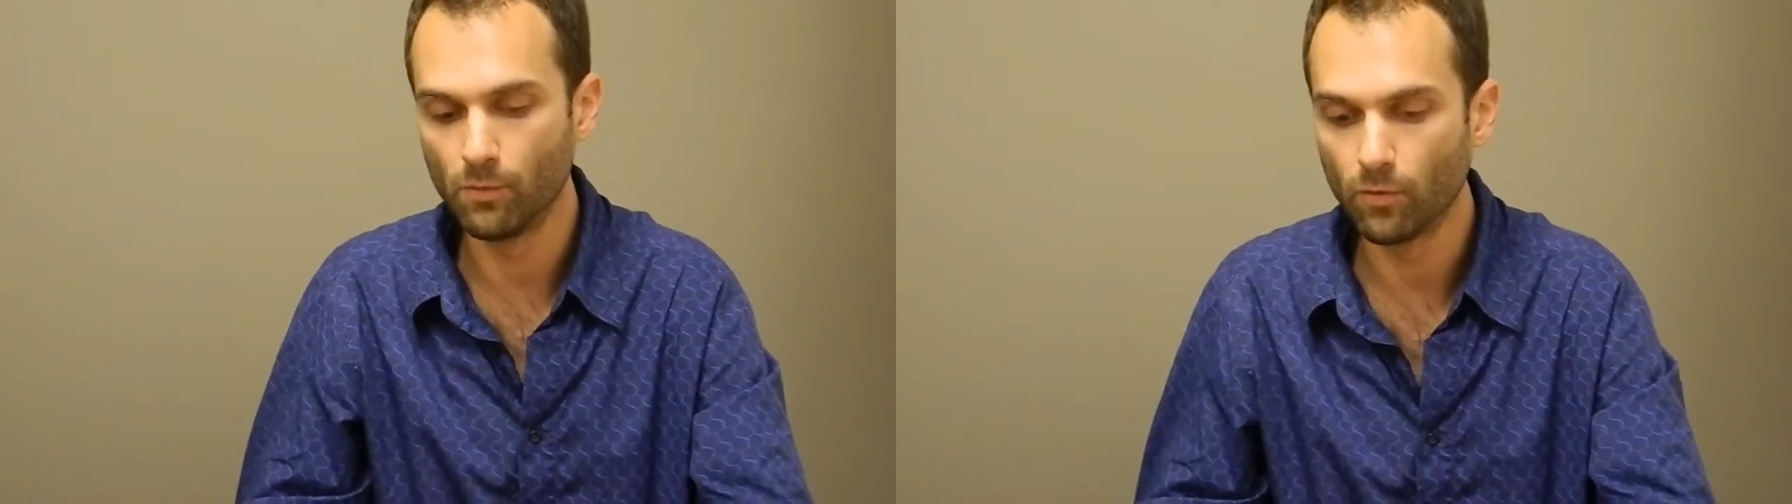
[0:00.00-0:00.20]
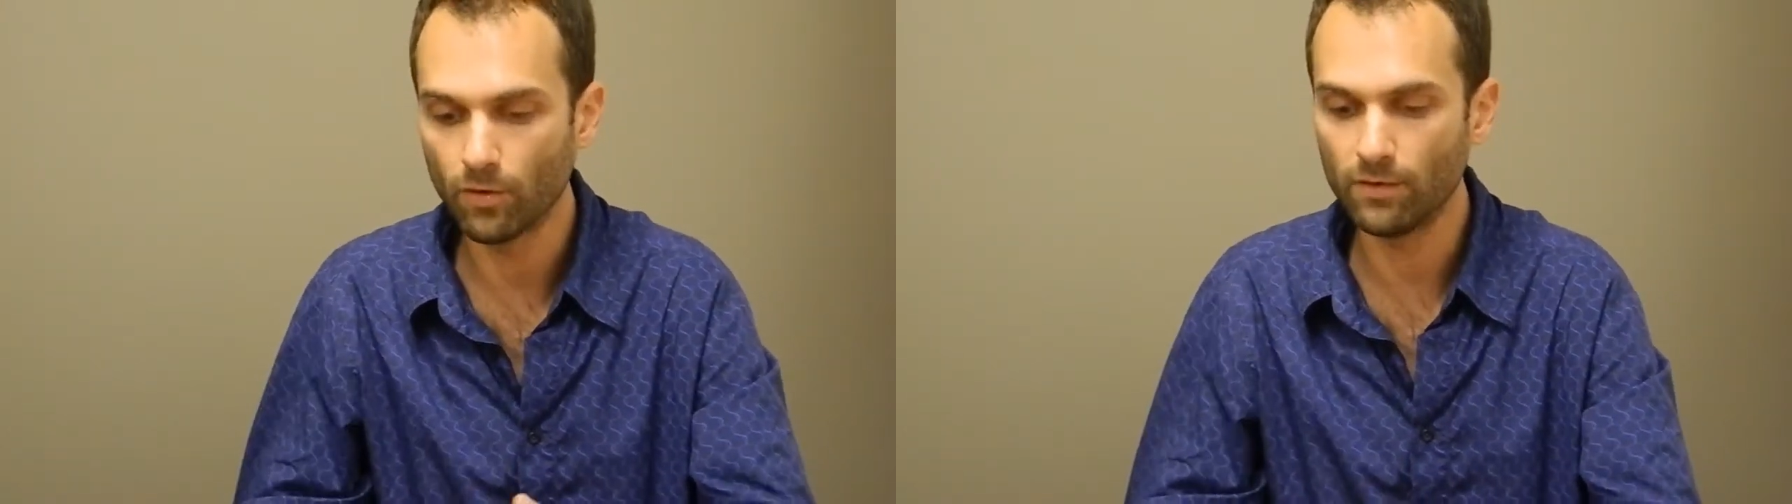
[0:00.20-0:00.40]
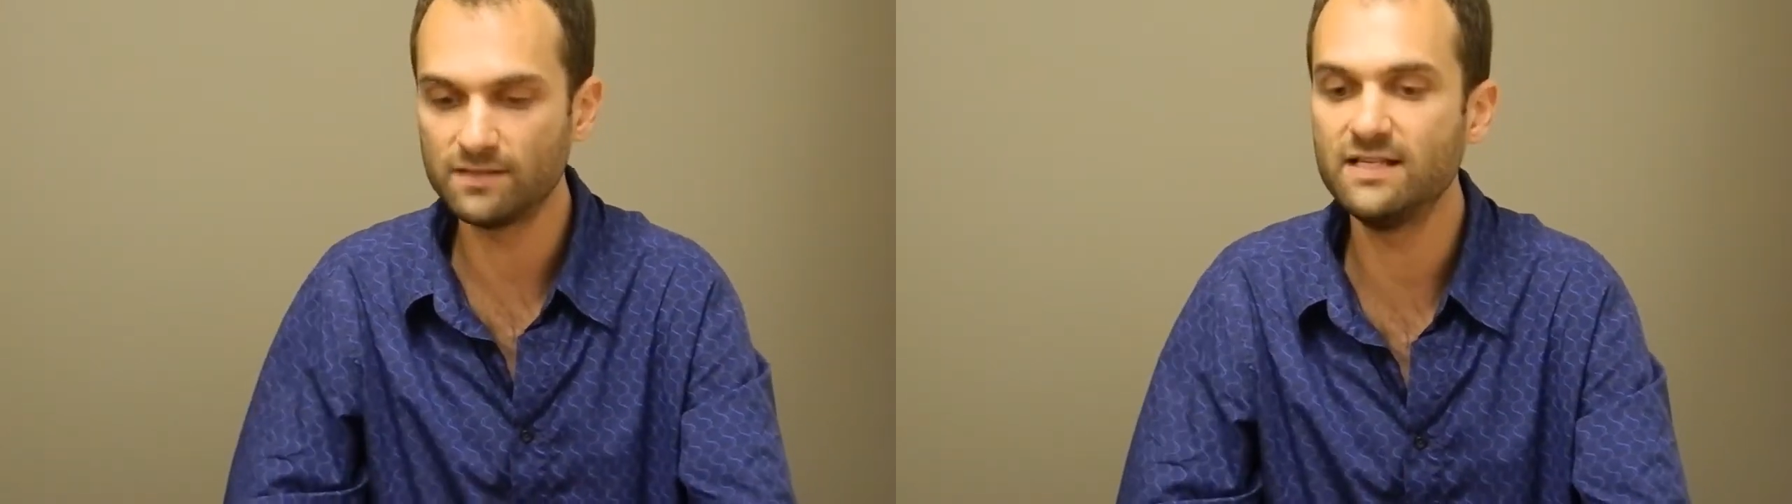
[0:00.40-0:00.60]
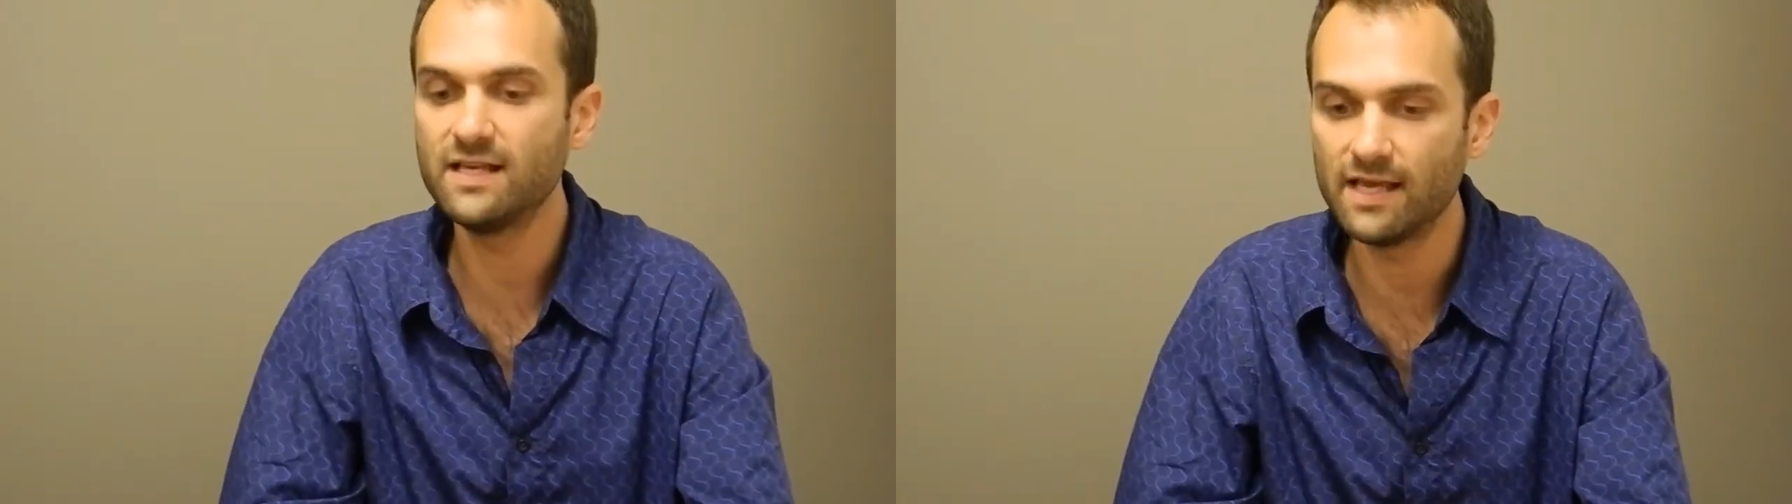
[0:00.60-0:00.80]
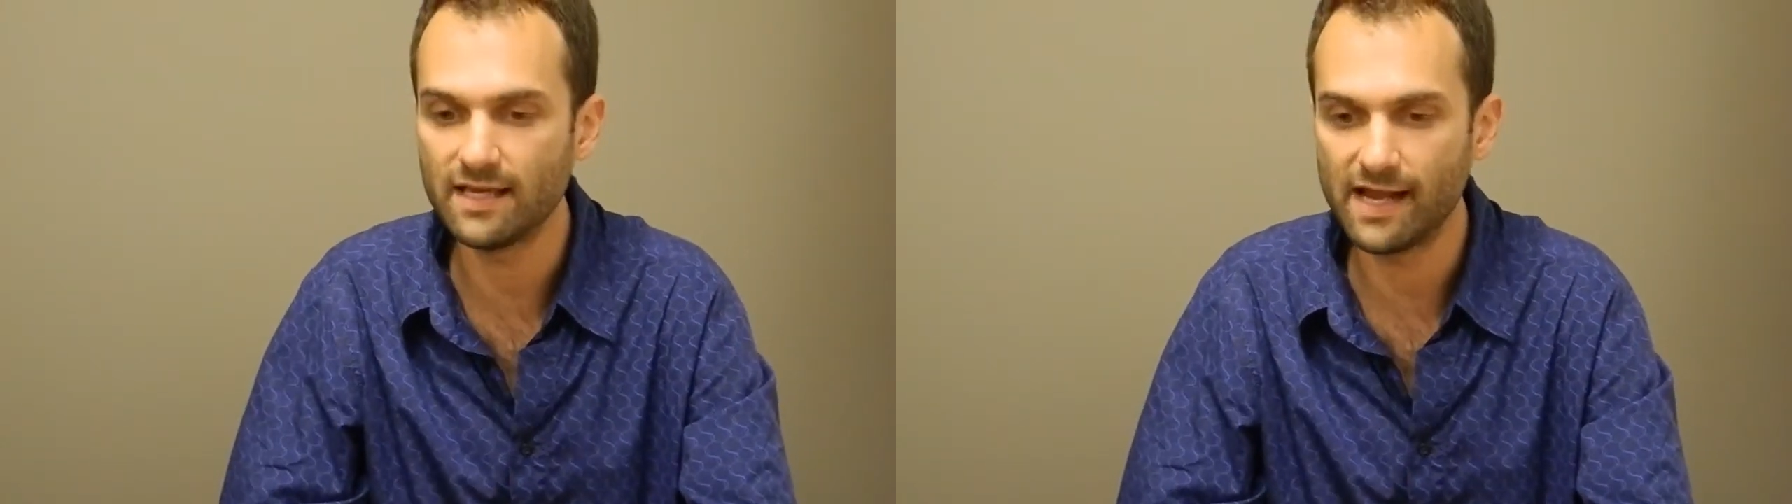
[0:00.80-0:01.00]
more
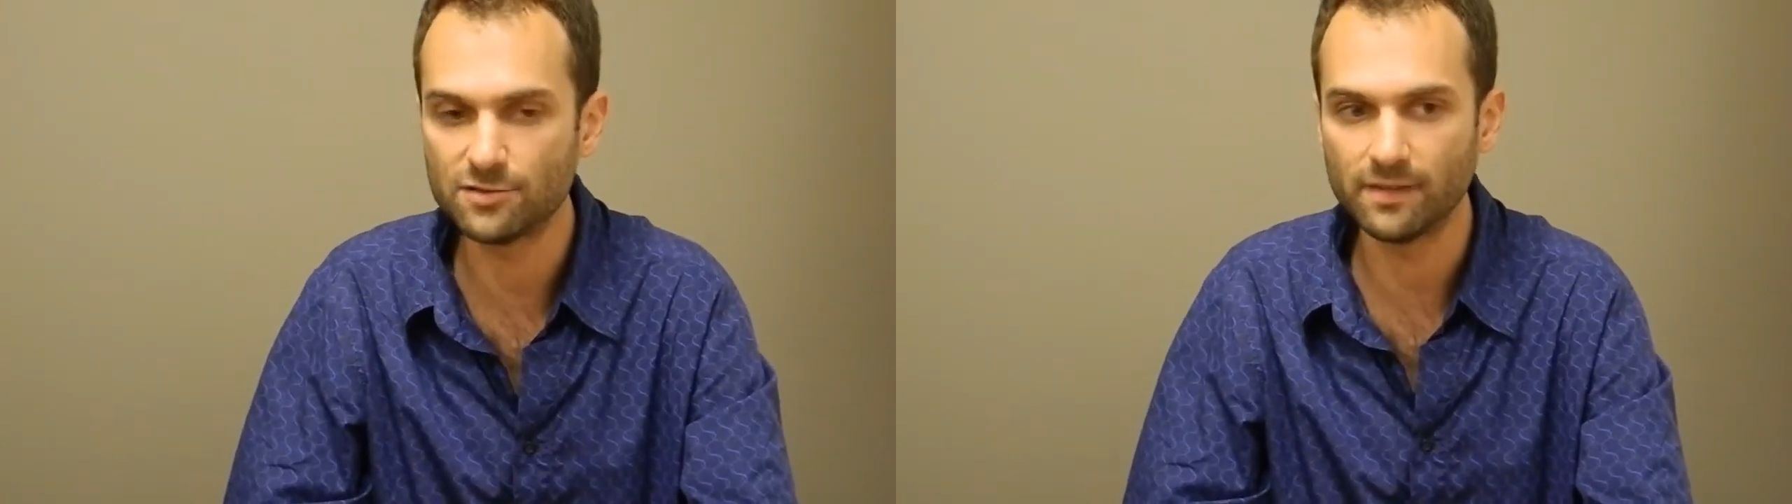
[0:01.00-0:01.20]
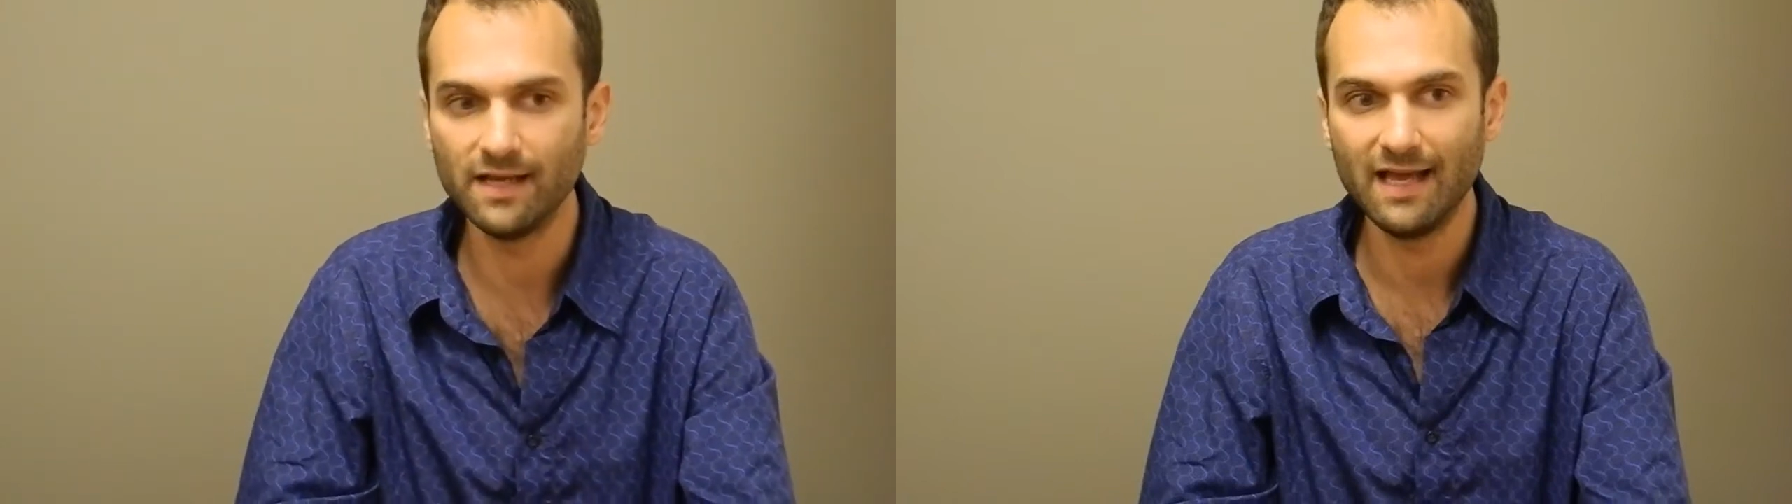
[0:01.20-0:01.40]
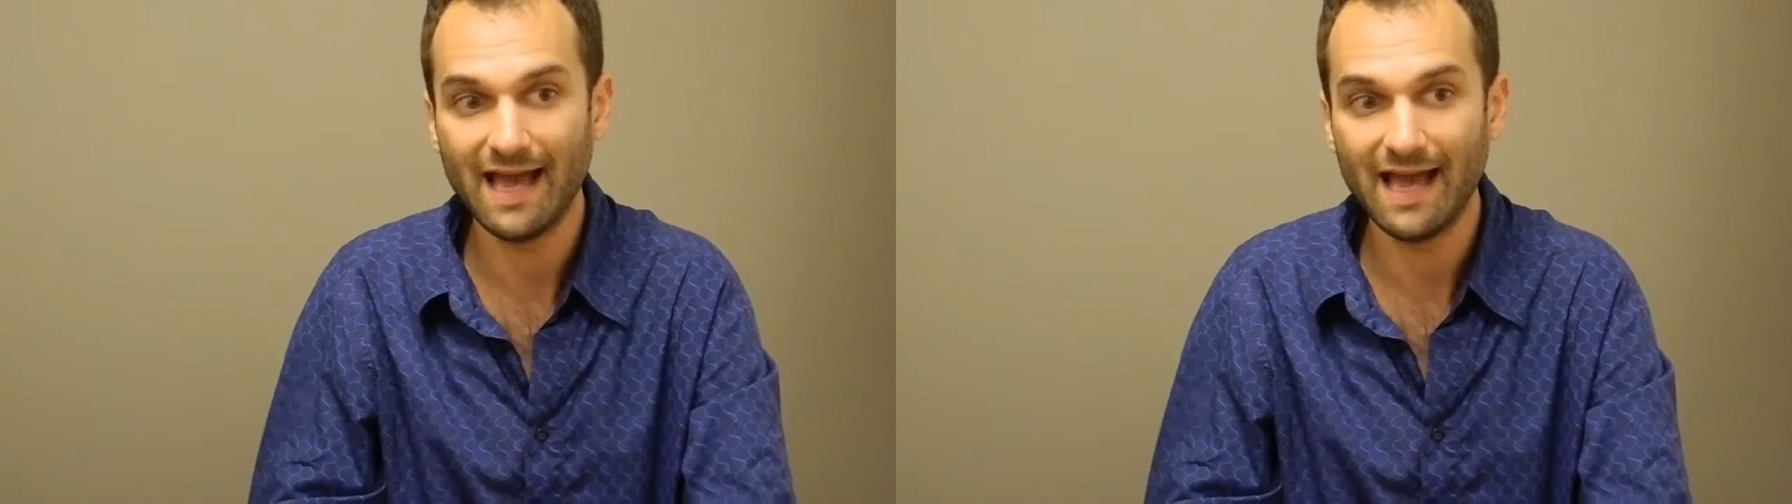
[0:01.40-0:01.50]
seeking engagement,